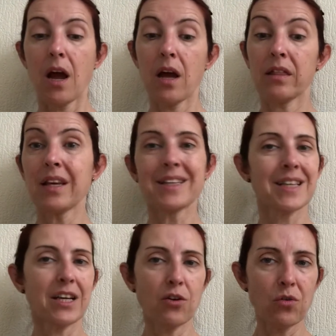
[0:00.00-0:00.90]
Things
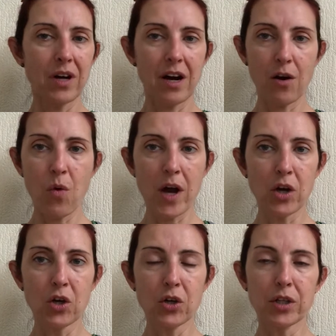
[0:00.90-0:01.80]
like yoga are quite
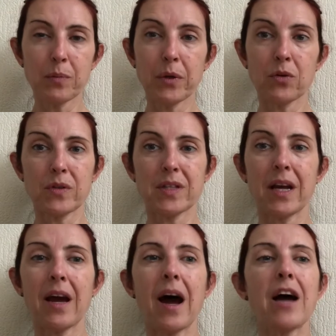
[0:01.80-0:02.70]
good because they
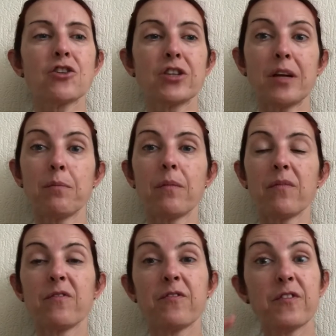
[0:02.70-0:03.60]
are actually
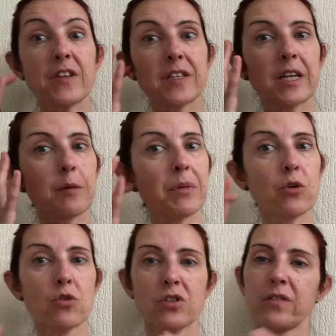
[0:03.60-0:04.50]
physically,
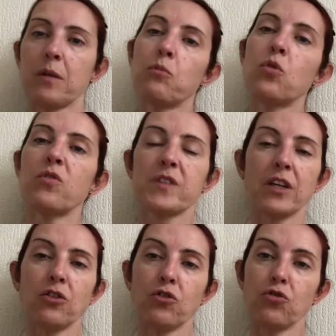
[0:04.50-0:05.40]
because of the moves that
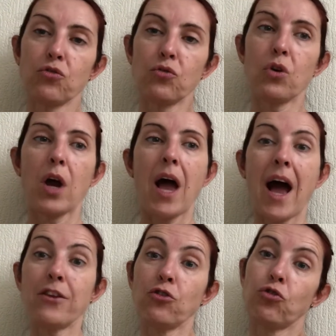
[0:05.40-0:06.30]
you do,
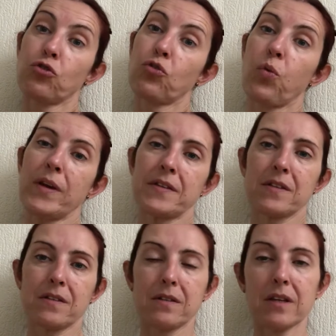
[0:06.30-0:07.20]
and you do
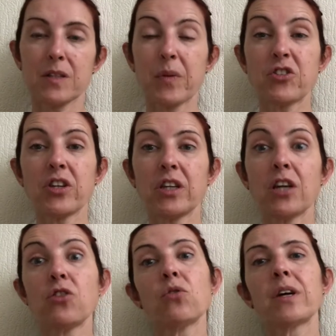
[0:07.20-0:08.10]
twists, especially the
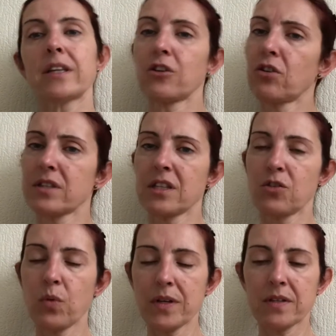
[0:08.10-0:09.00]
yoga that does the
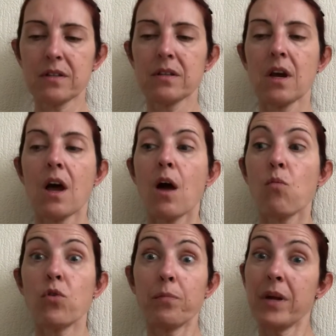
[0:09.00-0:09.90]
twists
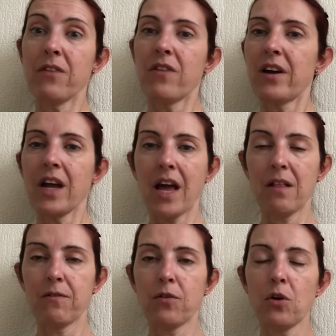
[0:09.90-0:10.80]
would be very
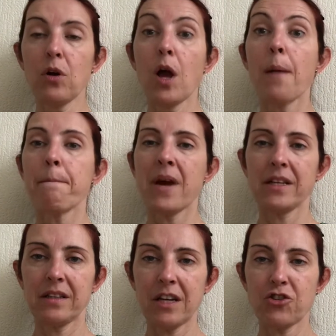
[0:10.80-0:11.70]
helpful.
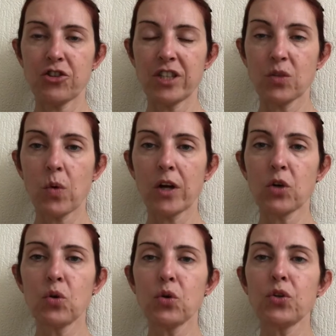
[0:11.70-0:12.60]
Meditation is quite
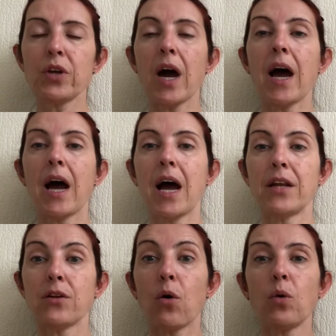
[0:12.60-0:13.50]
good,
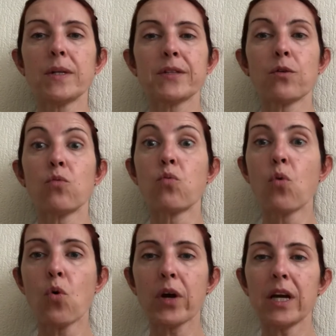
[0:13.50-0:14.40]
and also
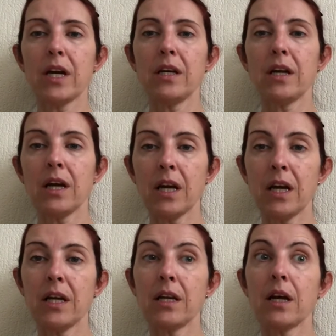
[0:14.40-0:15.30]
walking
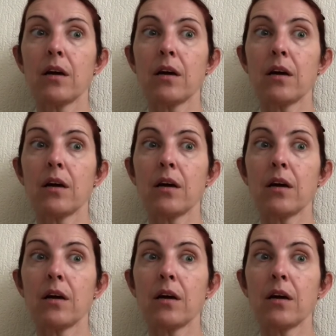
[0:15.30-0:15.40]
in